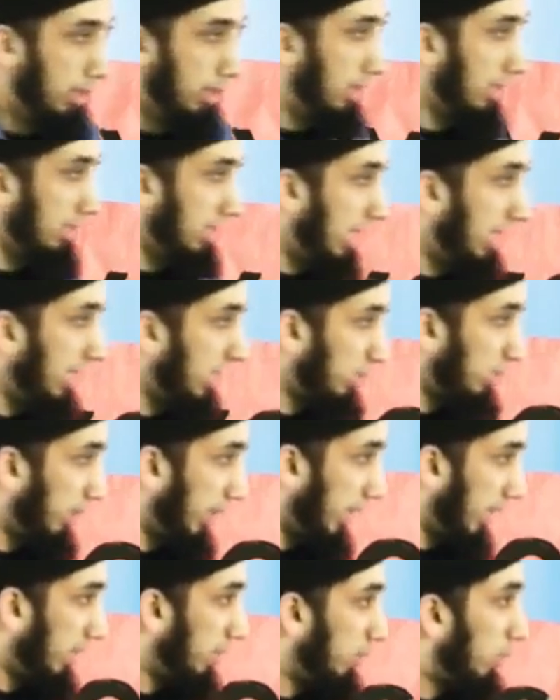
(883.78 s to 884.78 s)
It does not
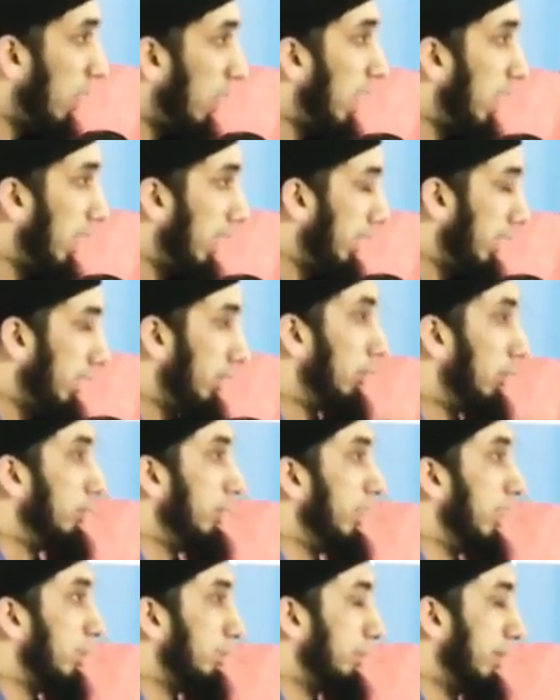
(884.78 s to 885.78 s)
explain why, it
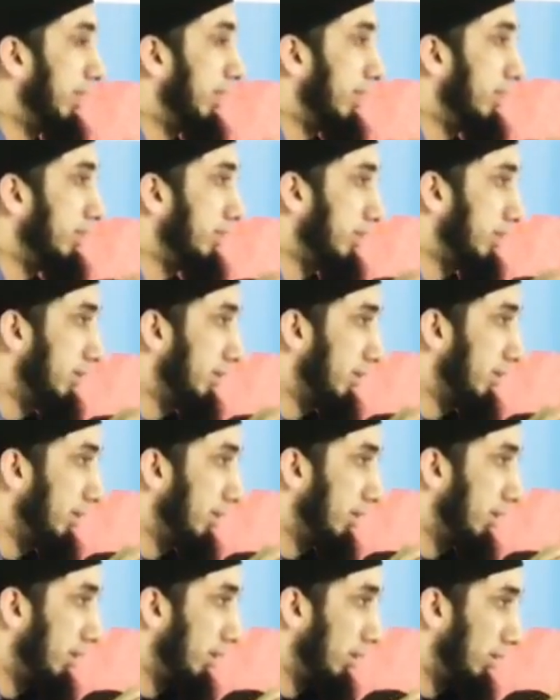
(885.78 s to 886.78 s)
only explains
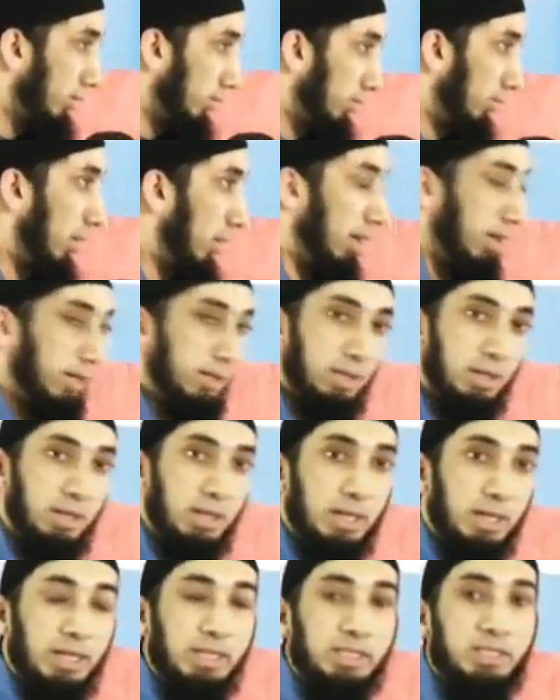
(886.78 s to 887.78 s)
what.
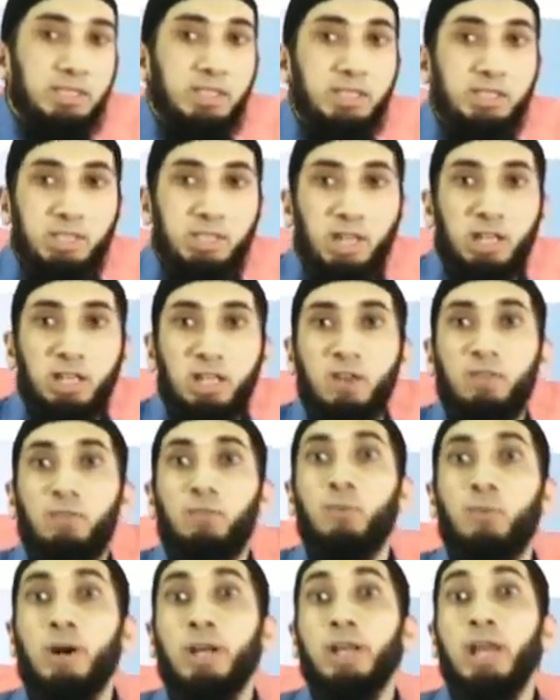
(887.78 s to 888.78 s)
It's the study of
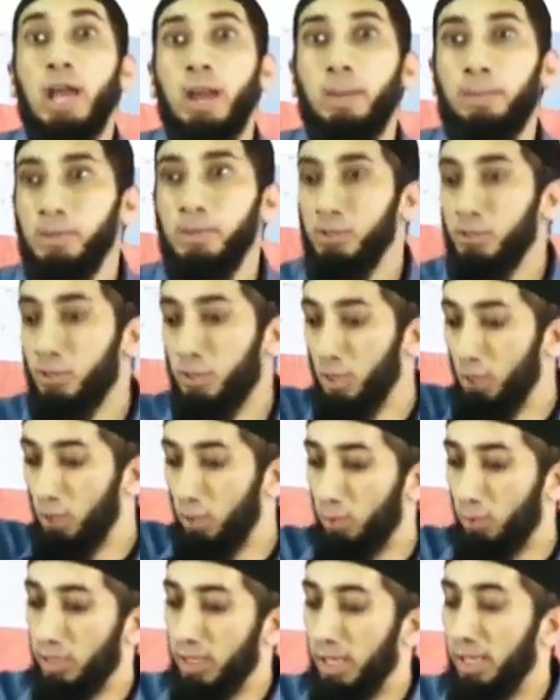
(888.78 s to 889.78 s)
what happens
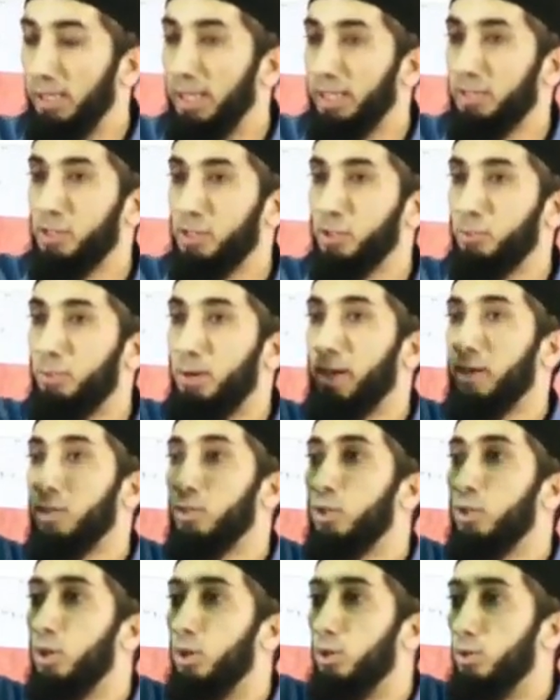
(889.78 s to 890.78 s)
when I let this
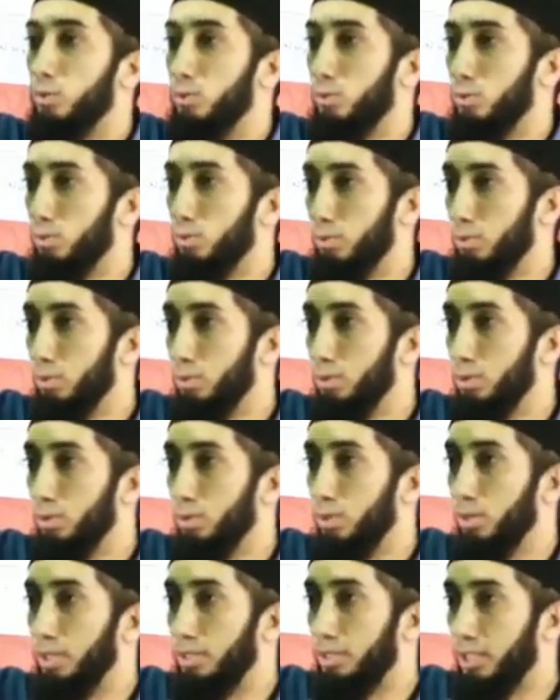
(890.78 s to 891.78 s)
bottle go.
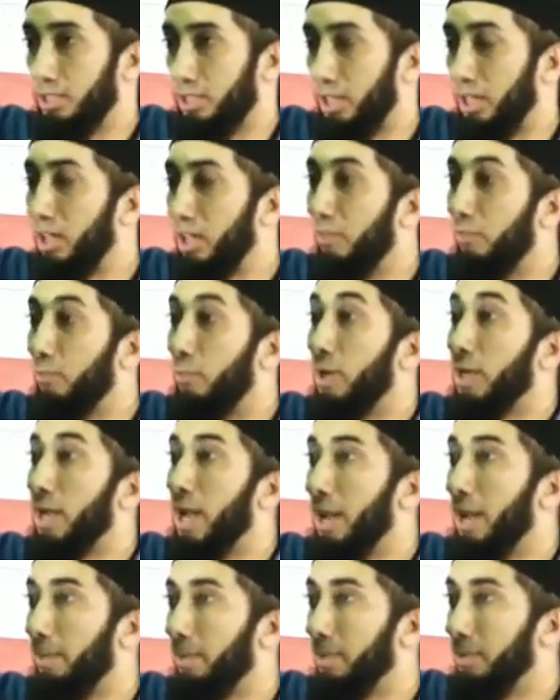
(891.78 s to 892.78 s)
It's a study of what
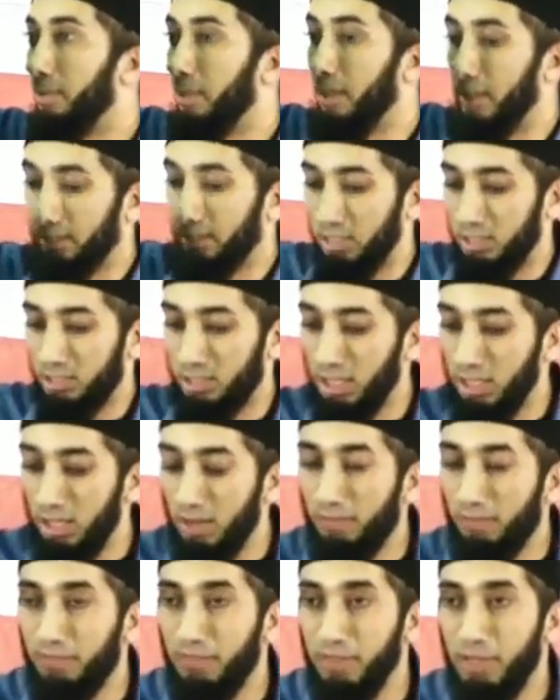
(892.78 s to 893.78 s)
happens. It's a
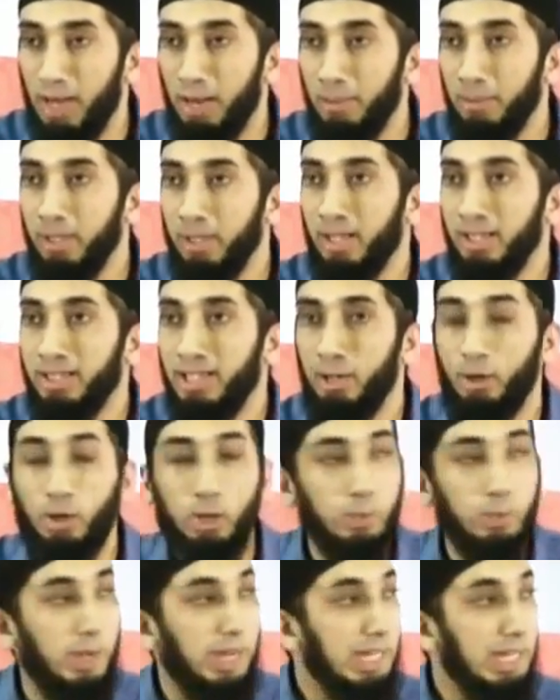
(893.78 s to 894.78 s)
study of phenomena that
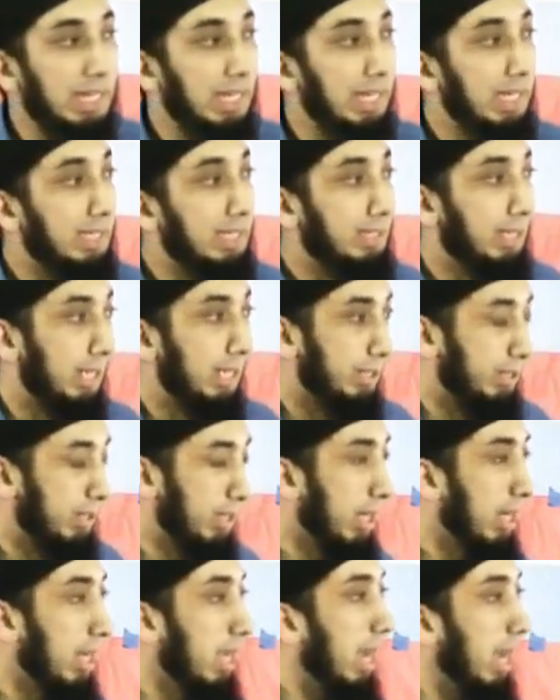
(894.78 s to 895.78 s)
already exist.
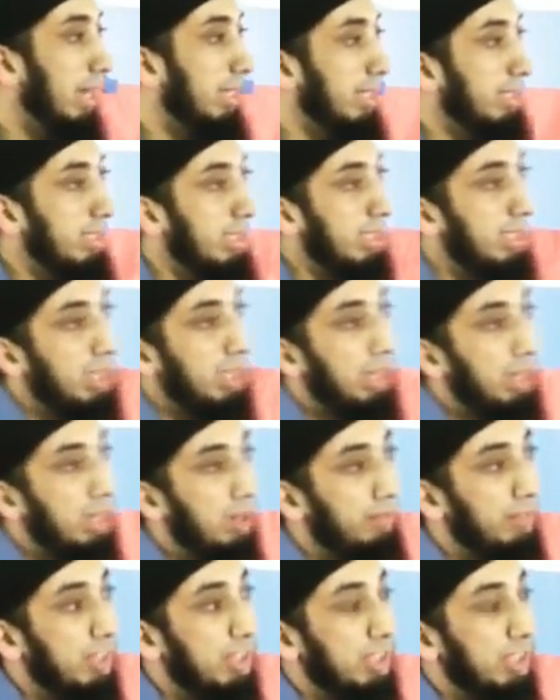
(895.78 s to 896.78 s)
And it's a
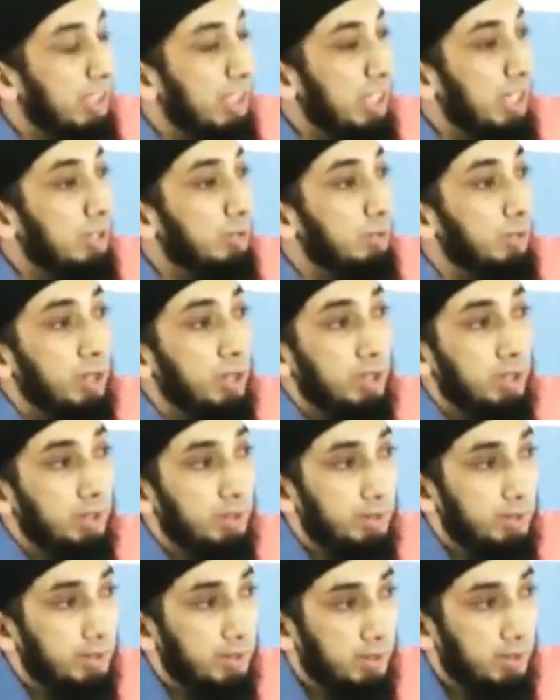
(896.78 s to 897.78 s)
study of the seen
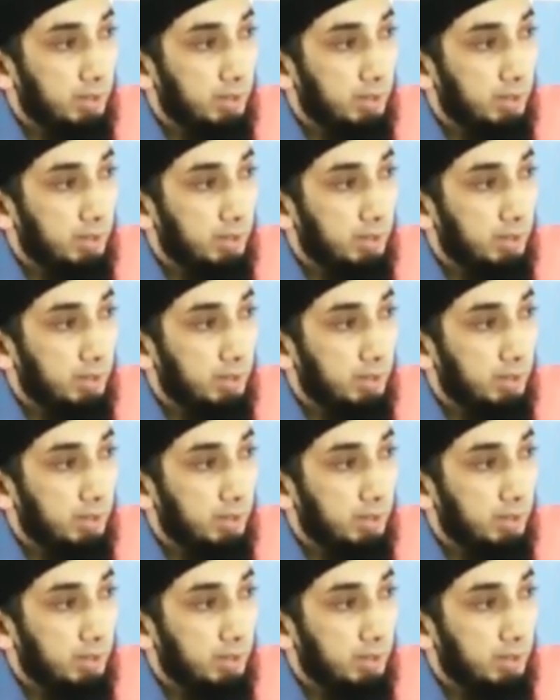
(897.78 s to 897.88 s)
world.